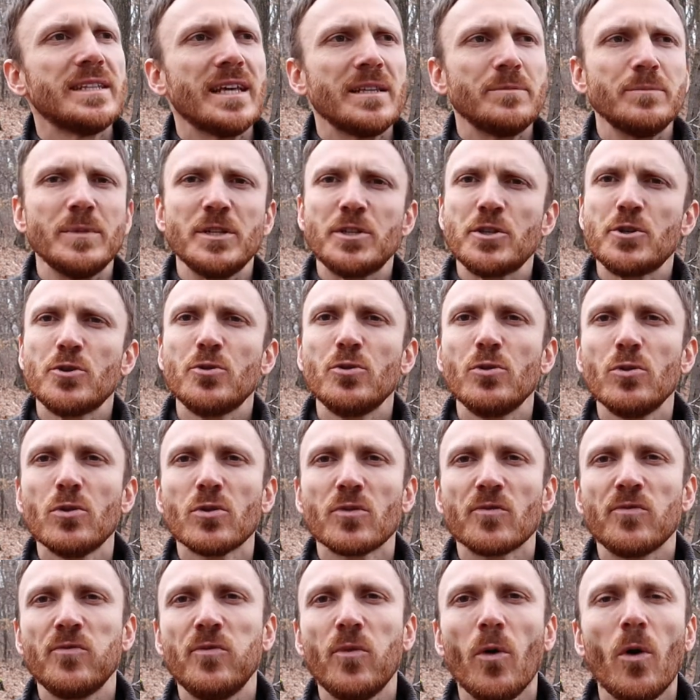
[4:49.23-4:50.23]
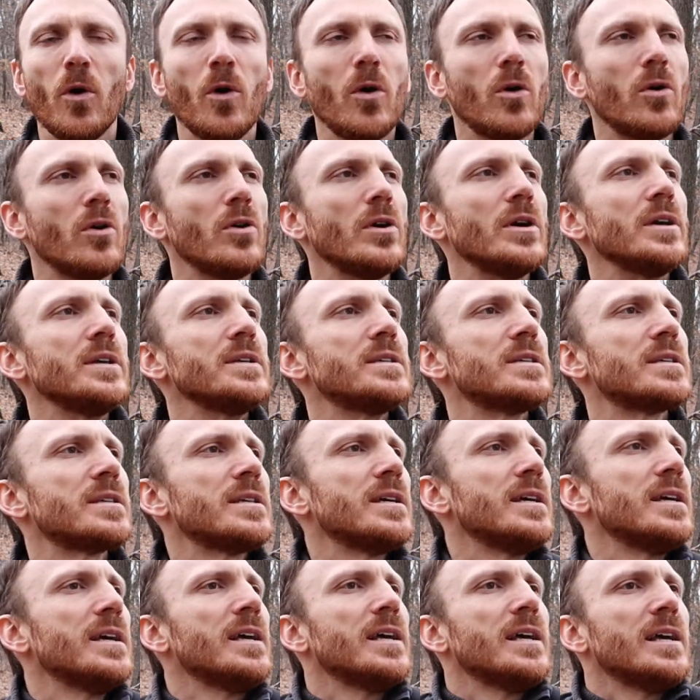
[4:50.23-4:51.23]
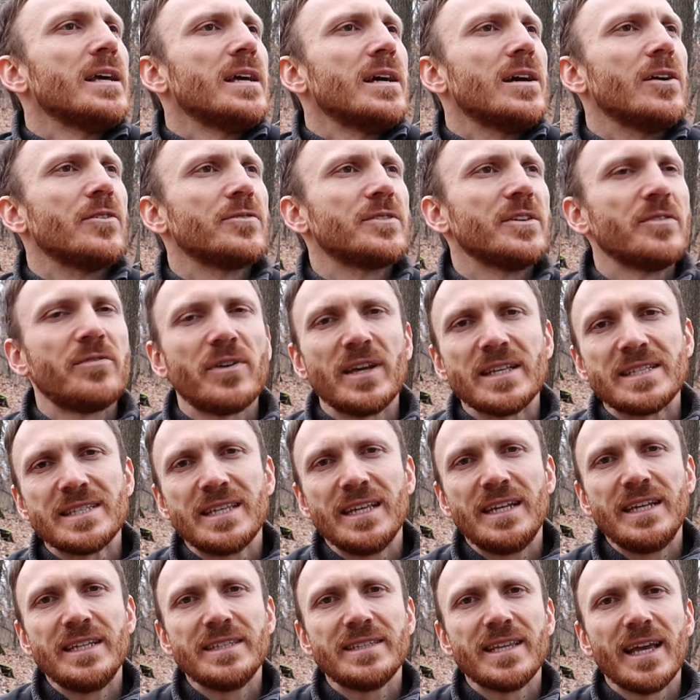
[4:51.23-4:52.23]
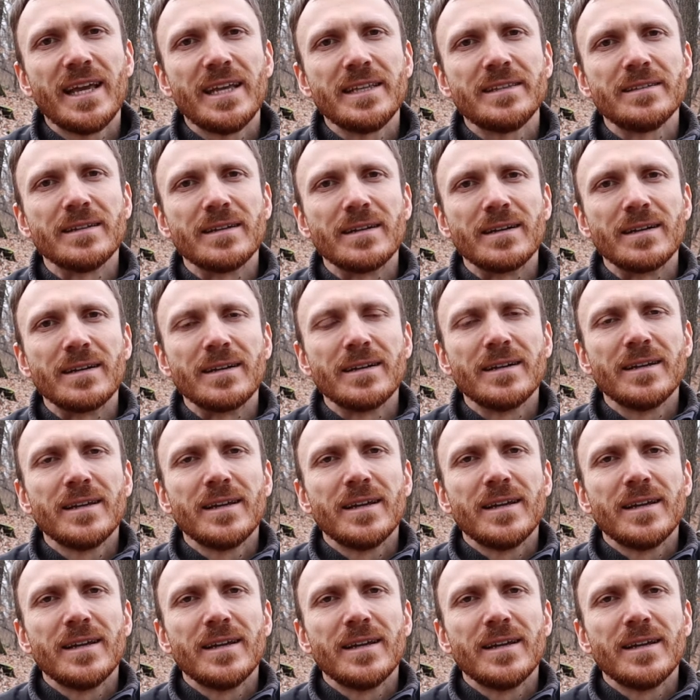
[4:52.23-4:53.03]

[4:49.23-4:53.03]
that mature voice of the facilitator,